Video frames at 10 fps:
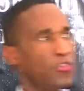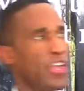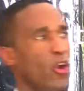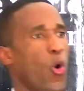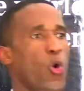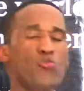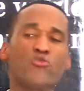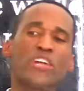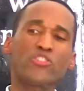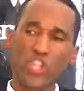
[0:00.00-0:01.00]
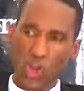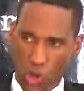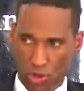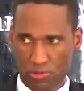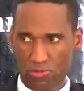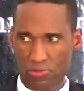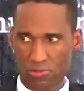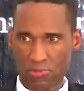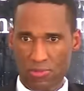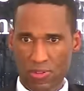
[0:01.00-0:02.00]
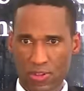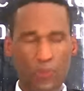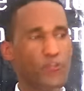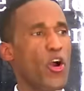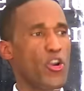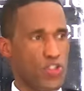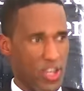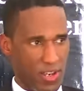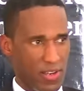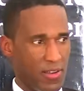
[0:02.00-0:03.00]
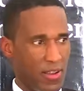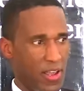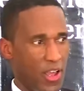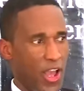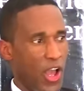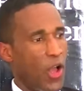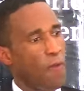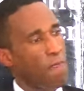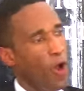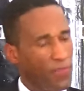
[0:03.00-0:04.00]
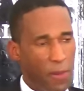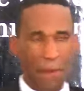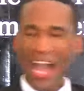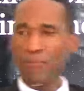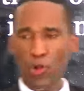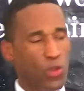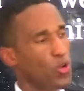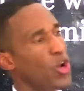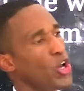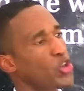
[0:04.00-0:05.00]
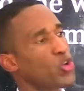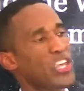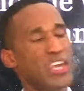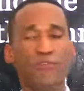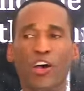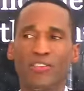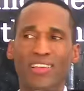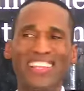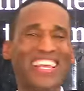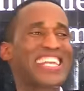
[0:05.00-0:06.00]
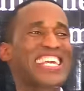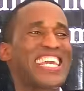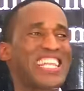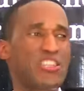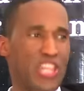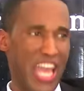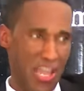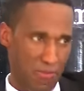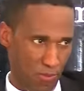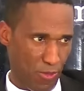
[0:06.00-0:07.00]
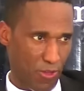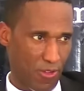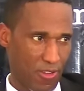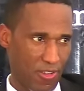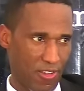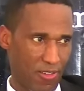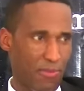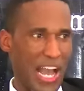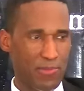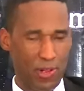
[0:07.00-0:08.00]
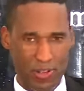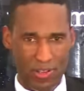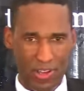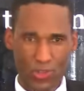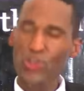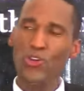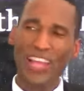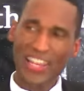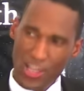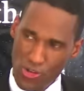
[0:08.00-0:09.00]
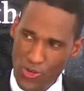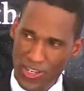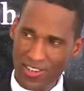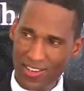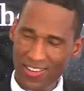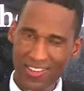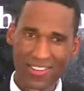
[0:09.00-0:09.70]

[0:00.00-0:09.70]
the original version of the Bible to give us the King James Bible? Do you know that history?